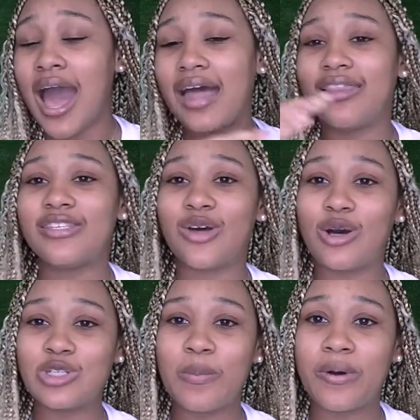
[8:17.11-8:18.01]
this
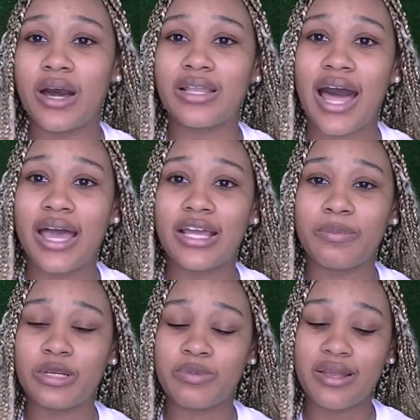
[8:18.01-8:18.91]
also put a lot in
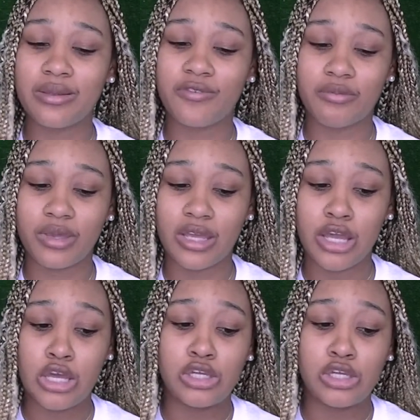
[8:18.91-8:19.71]
perspective for me.